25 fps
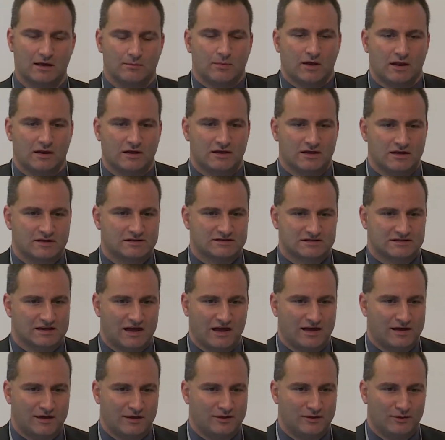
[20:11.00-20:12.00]
I mean, it's,
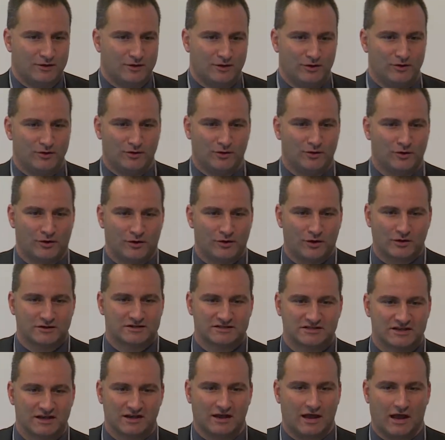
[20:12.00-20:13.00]
uh, you're not
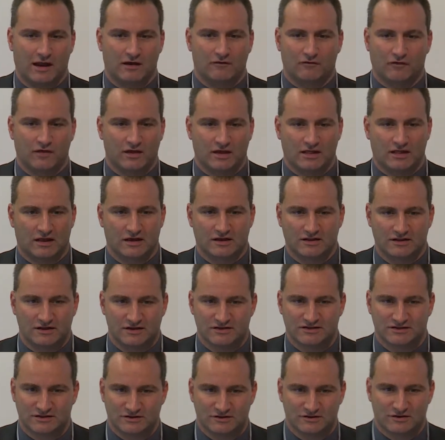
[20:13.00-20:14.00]
seeing anything like
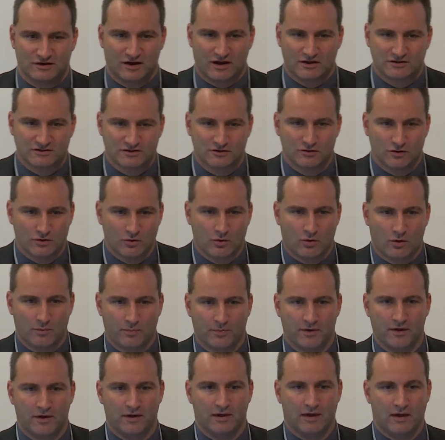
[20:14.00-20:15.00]
this in the rest of
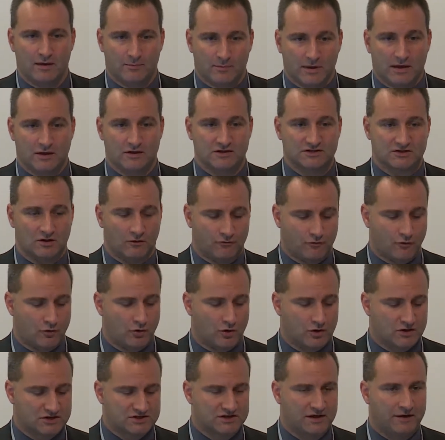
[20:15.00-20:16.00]
Europe because, of
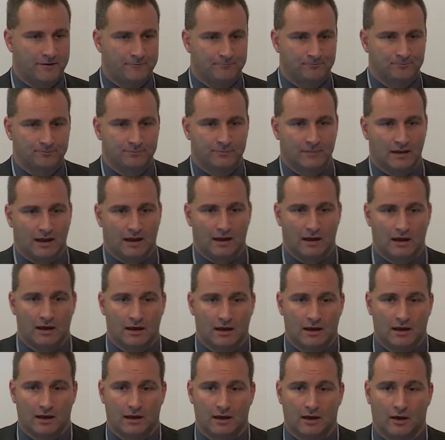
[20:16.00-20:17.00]
course,
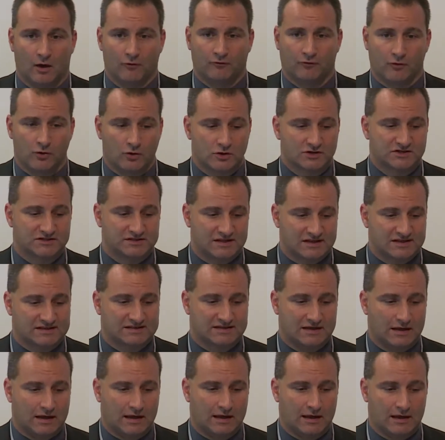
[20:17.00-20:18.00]
uh, of course,
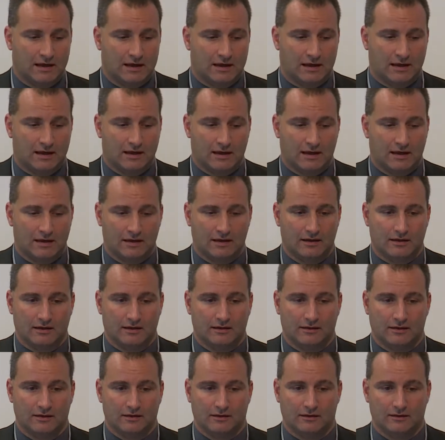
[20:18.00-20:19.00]
there's, uh,
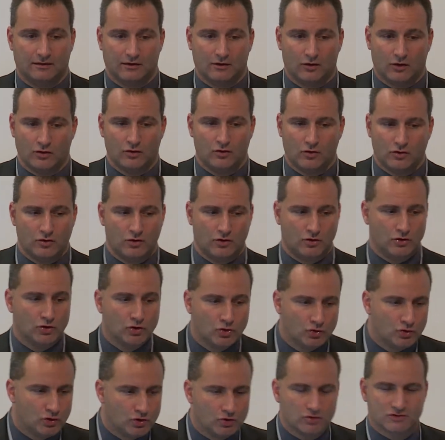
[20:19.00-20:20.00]
you,
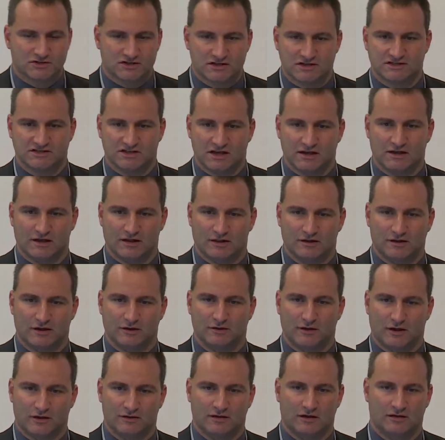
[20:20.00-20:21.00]
you, use the signal
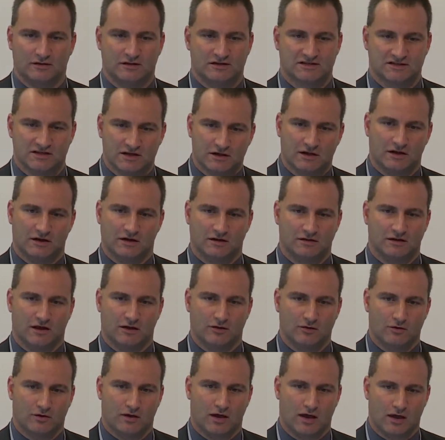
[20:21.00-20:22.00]
that the, the signaling that
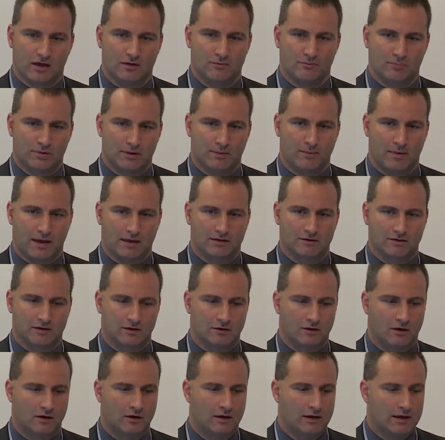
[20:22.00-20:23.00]
you can implement, you
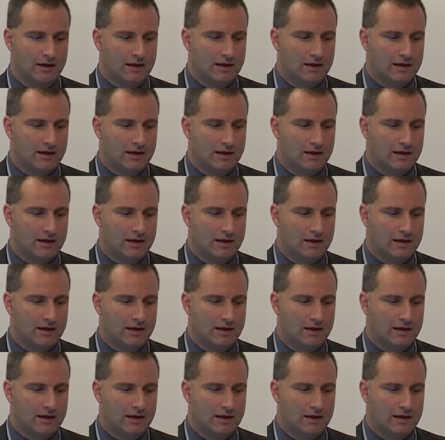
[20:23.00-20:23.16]
know.